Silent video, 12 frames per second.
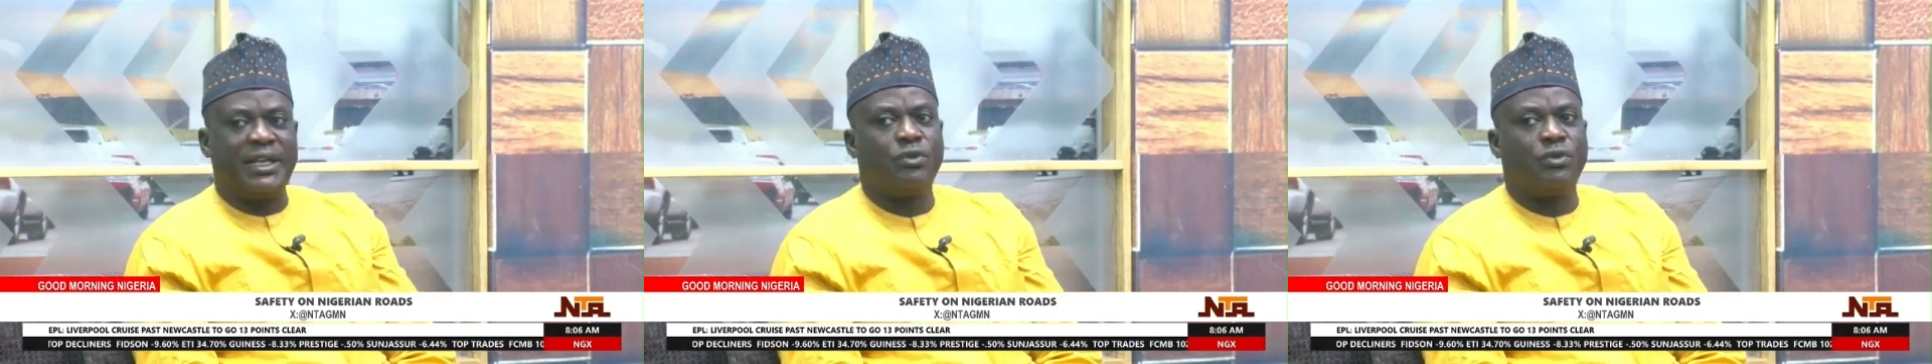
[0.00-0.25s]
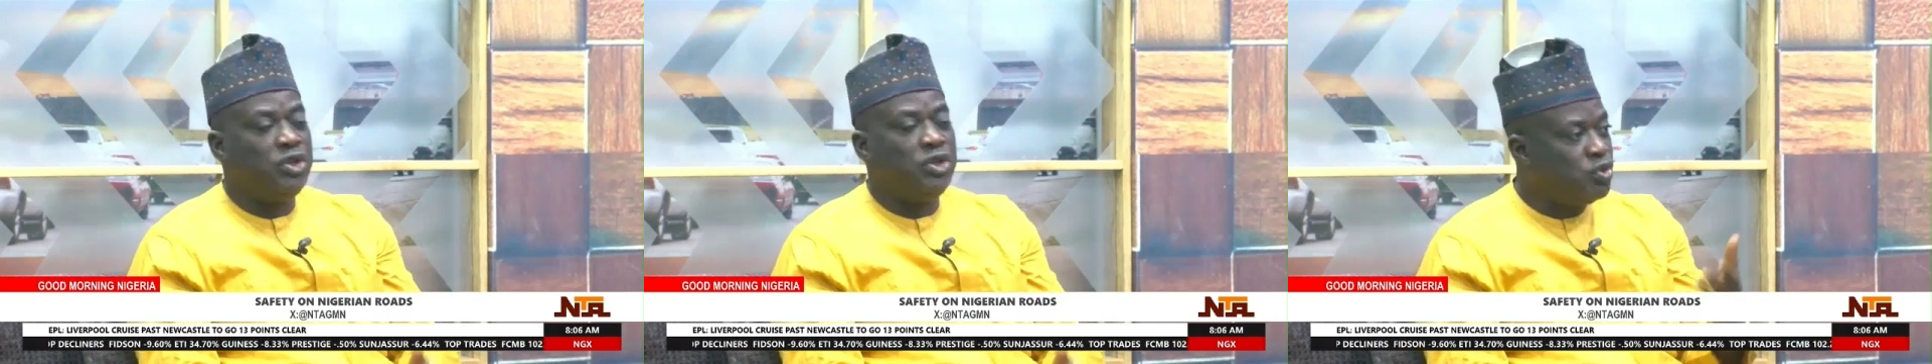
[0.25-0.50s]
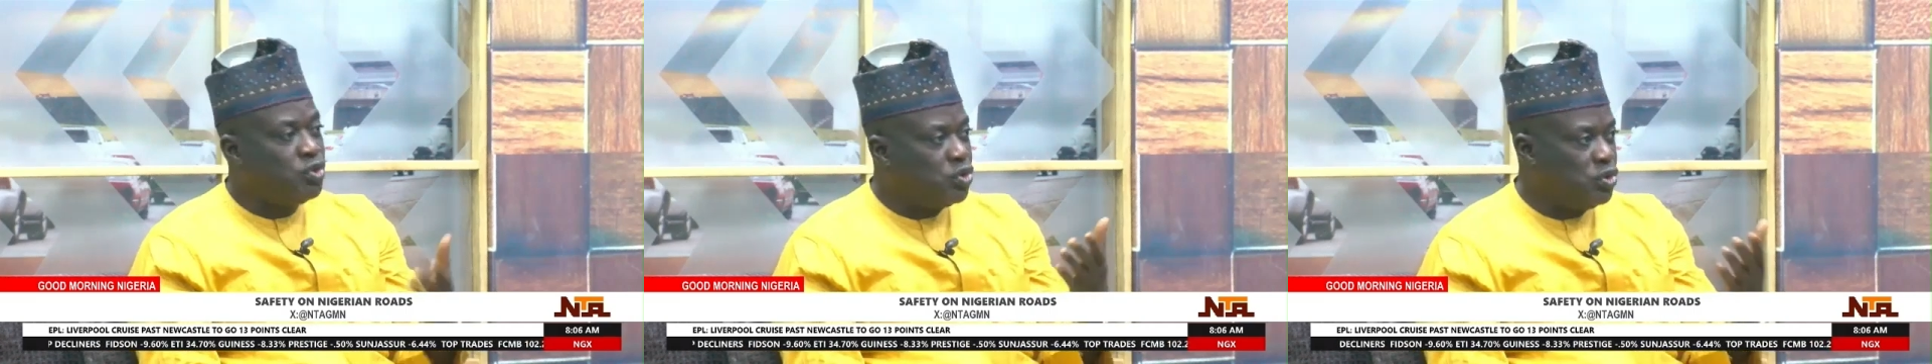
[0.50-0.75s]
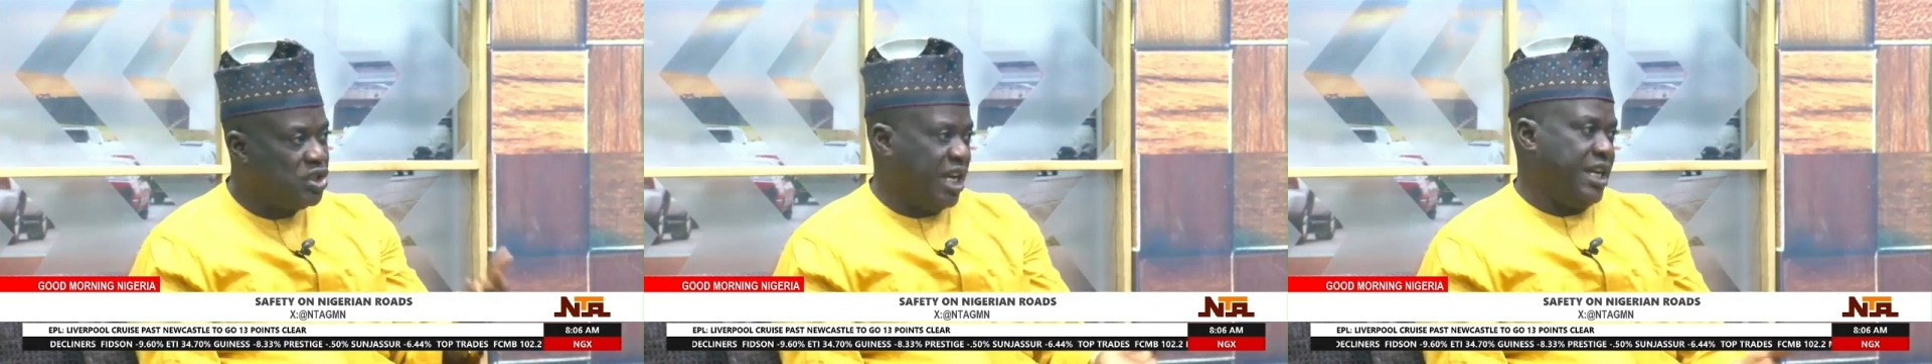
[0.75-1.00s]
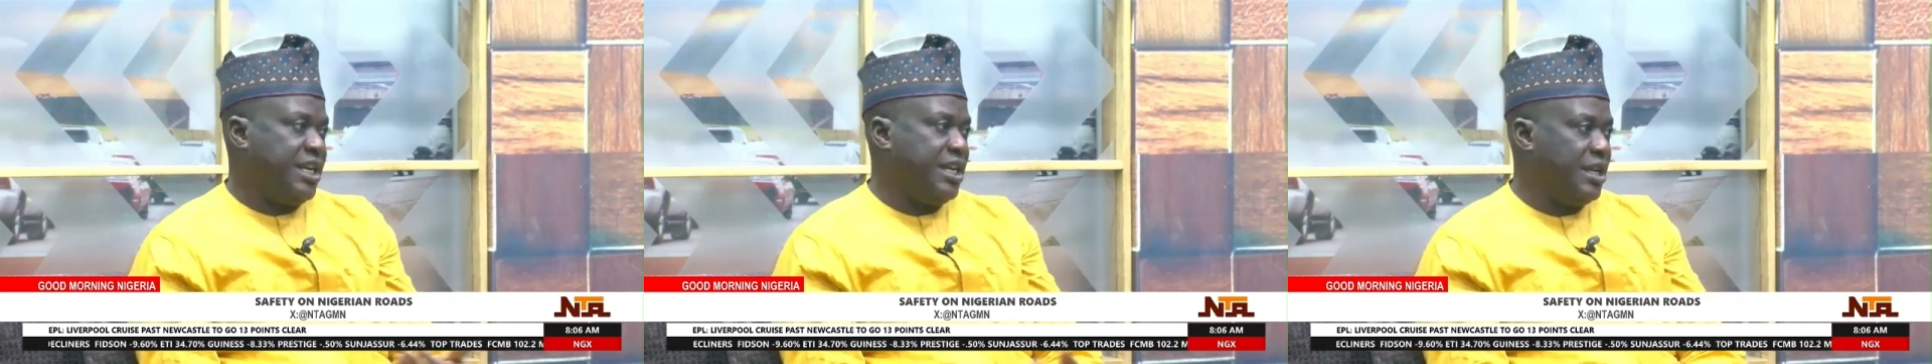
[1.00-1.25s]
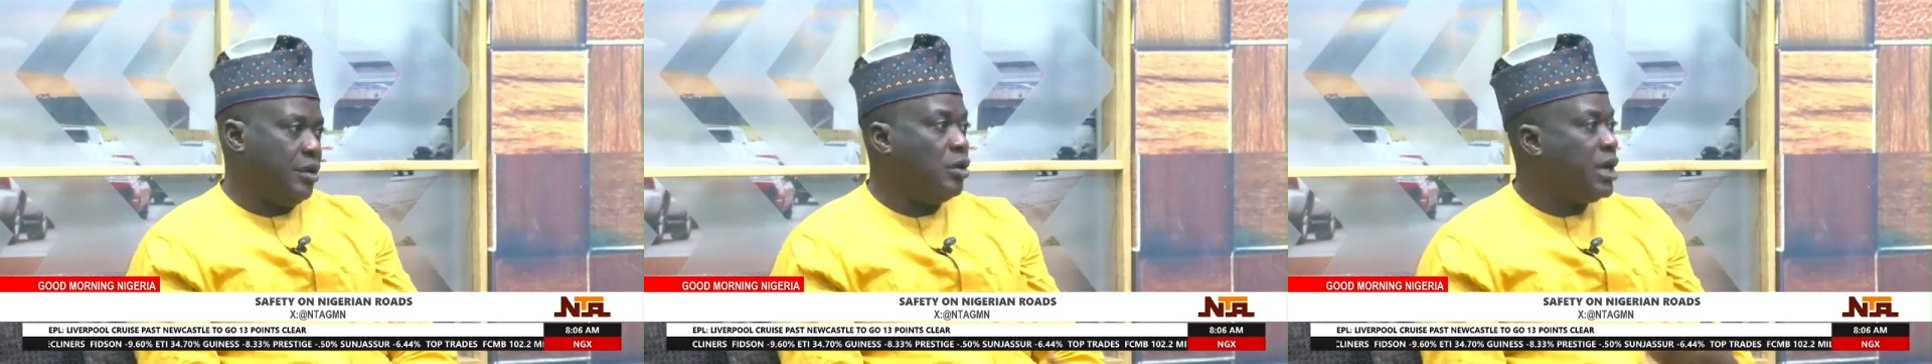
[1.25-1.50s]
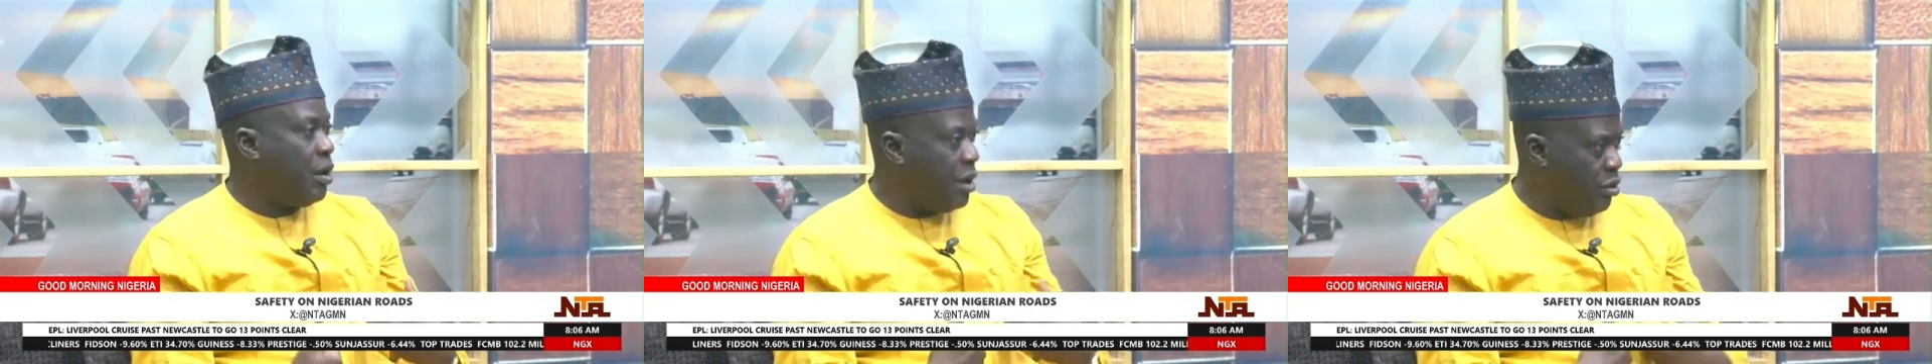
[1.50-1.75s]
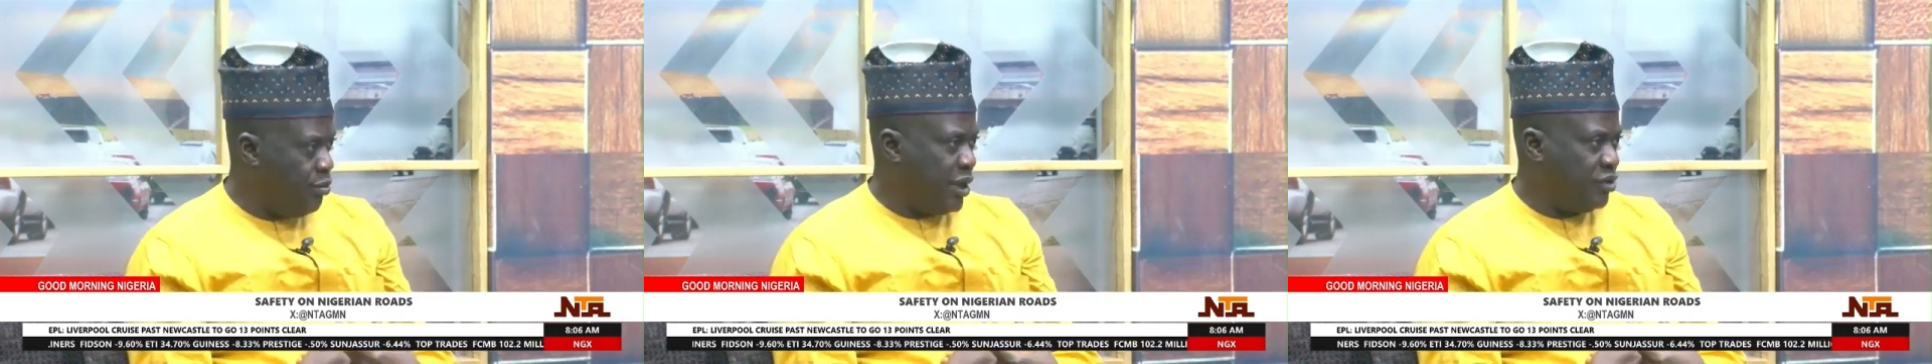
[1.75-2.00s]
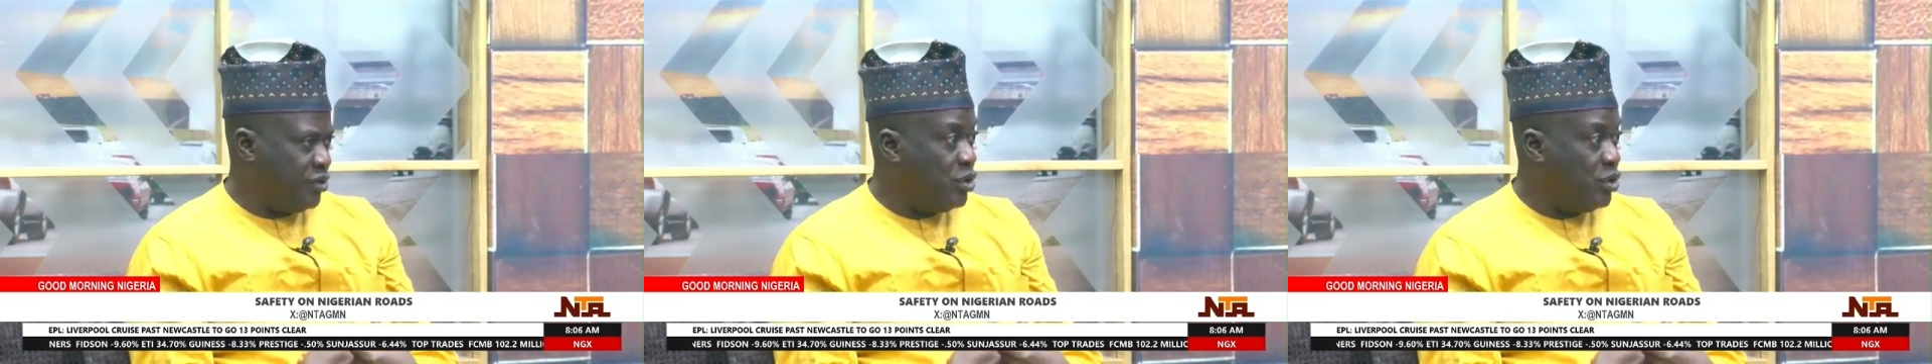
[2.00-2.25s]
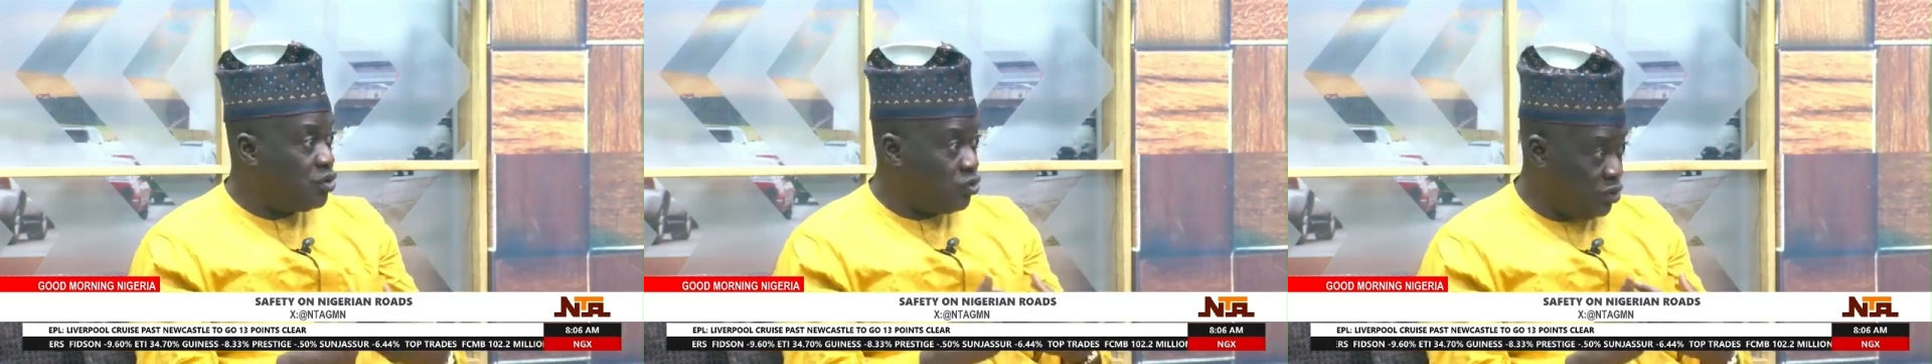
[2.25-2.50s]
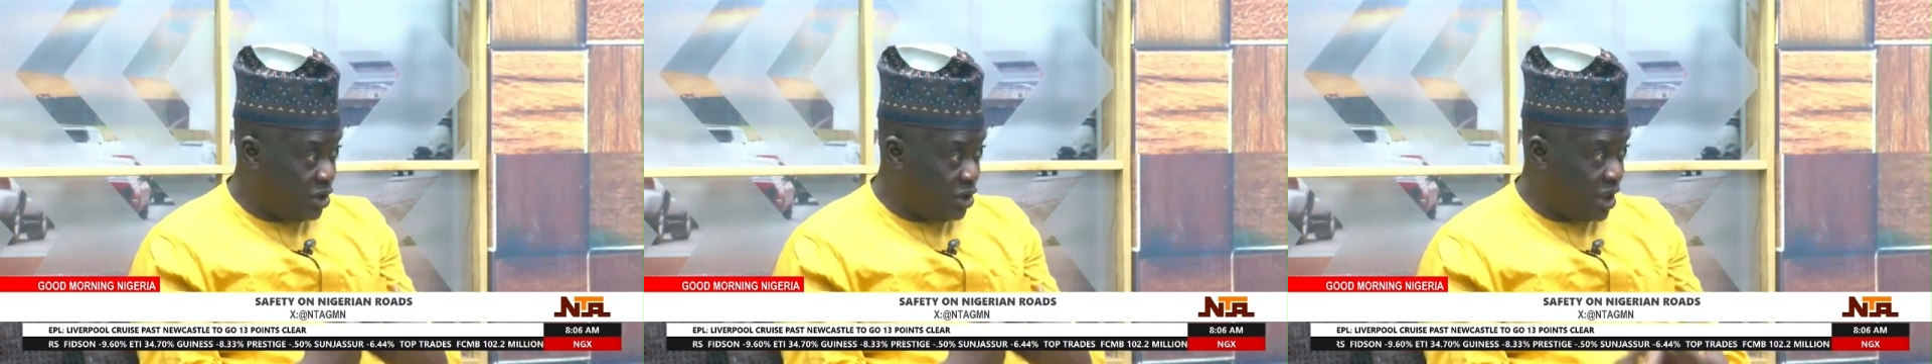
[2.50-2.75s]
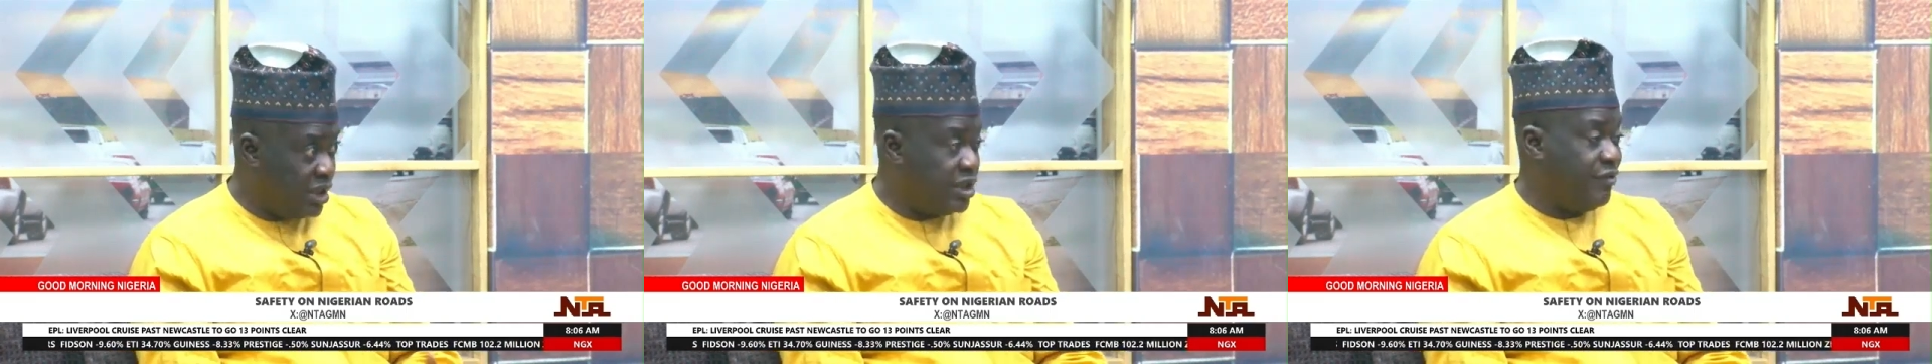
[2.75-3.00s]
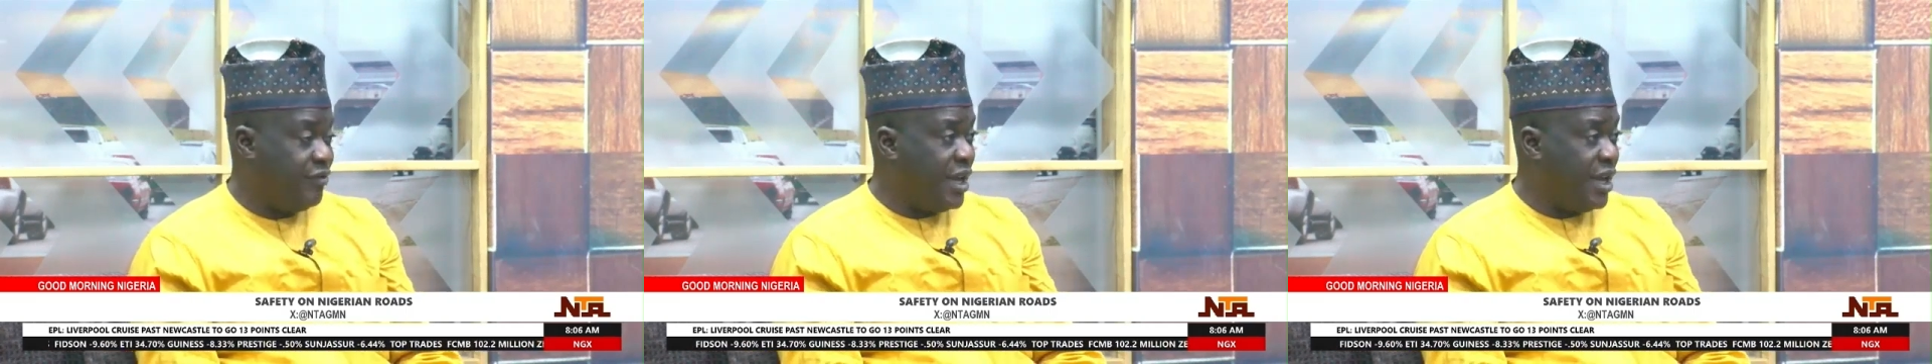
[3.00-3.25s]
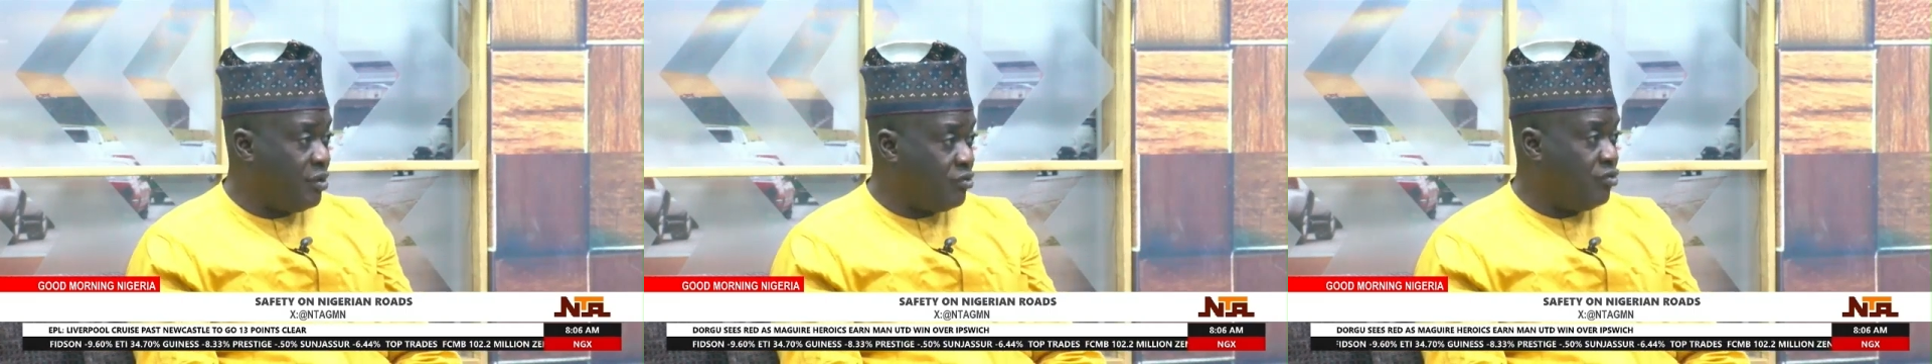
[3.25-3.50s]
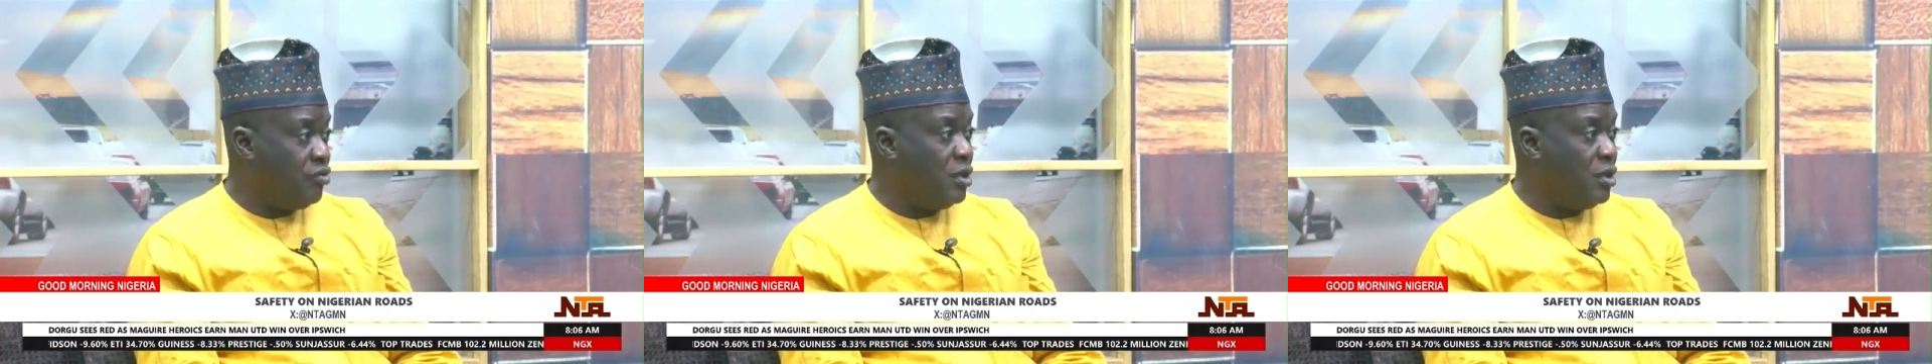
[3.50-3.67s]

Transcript: we used to check on our own part. We used to check the vehicle.